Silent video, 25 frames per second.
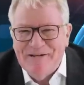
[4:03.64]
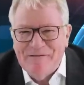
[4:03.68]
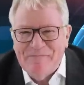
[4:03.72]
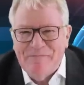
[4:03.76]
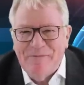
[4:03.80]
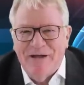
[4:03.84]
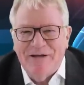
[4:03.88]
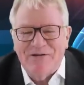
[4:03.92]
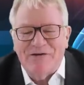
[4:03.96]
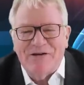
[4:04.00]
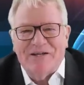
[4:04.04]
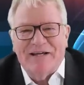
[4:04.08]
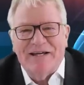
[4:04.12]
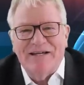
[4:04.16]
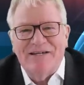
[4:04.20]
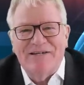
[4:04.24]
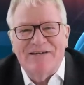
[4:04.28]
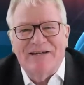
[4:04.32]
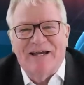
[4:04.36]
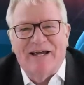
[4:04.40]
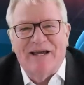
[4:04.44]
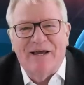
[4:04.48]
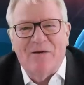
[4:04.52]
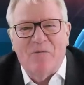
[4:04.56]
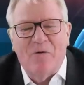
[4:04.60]
Magic, isn't
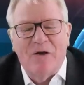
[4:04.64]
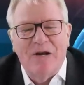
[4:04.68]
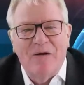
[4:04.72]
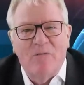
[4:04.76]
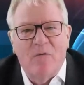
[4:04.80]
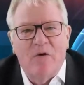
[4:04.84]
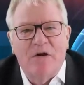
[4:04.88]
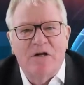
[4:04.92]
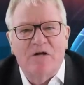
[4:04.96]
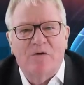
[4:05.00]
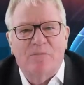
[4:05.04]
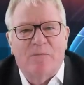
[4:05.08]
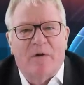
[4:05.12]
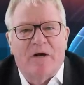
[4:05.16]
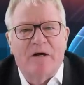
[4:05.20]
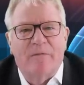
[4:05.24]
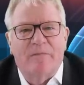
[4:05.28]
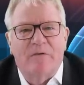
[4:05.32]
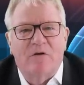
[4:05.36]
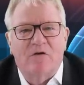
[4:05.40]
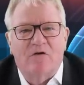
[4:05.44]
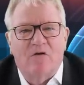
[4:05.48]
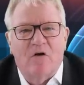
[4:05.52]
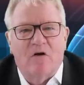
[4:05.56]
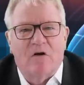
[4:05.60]
it? I wonder what his
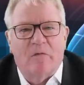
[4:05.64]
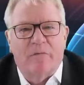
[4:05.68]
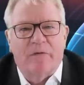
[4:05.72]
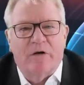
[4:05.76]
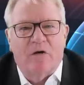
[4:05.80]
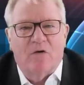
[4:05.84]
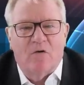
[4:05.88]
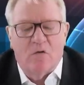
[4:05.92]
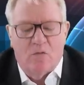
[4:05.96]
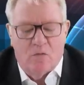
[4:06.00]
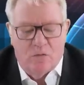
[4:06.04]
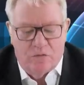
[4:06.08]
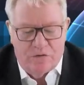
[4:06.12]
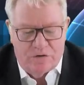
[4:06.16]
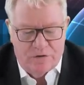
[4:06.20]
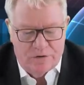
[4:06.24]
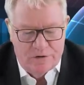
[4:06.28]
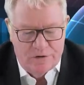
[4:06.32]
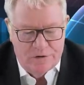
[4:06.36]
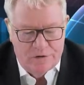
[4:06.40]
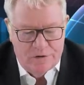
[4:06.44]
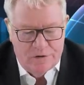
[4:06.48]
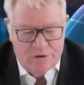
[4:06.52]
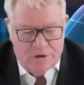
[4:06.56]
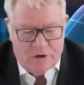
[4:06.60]
baby's going to be called.
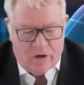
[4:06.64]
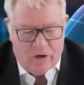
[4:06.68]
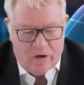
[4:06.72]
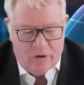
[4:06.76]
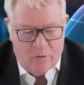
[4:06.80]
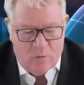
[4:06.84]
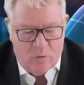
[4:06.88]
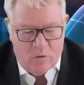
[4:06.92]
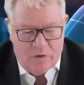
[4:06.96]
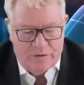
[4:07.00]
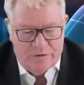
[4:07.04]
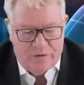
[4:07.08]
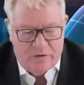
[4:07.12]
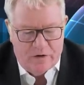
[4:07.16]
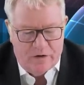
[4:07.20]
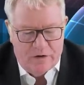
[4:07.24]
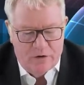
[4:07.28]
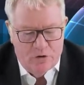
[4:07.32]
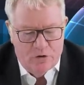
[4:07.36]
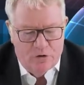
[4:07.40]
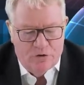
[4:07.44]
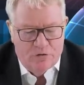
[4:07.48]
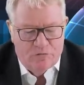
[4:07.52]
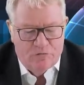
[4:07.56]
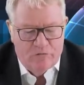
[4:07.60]
I wonder.
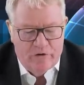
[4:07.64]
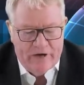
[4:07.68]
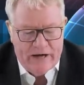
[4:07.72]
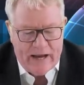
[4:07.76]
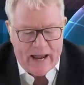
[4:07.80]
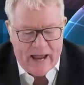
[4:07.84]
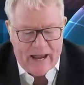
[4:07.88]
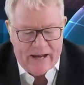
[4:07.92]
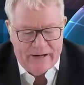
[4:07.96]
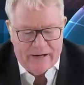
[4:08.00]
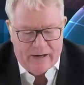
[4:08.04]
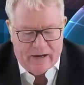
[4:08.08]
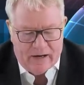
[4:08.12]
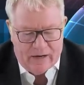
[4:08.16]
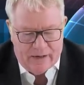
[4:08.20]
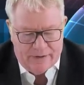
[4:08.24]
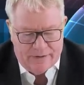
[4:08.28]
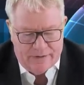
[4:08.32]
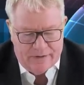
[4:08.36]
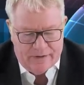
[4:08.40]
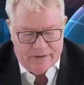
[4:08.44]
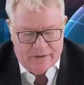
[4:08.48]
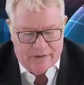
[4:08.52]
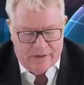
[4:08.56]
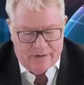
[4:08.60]
Rihanna,
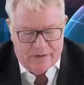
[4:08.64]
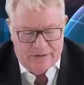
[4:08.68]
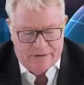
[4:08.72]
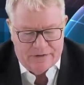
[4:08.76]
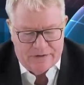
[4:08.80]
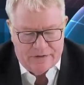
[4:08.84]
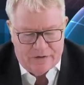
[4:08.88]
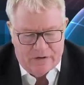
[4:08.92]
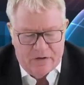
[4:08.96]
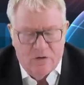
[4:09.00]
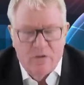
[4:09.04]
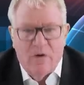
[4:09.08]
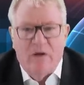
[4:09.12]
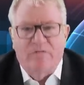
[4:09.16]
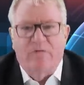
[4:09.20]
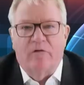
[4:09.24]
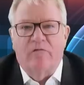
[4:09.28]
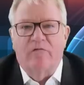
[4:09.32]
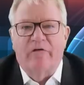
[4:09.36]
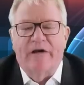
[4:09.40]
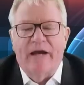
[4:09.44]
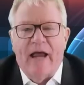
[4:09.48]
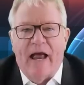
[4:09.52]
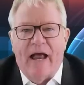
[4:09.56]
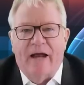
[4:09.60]
whoever
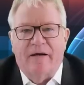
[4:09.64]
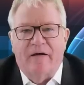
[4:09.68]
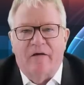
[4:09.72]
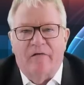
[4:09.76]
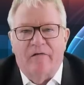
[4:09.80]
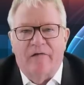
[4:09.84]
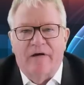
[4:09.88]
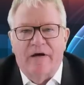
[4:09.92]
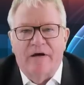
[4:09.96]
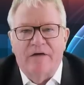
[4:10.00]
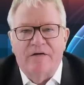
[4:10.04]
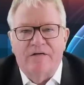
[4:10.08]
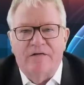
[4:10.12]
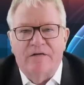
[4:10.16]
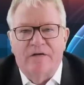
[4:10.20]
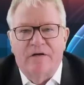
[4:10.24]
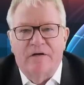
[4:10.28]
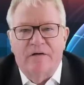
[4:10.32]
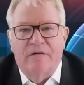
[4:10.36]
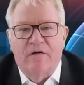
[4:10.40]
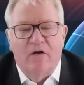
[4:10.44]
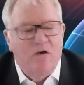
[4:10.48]
Rihanna is.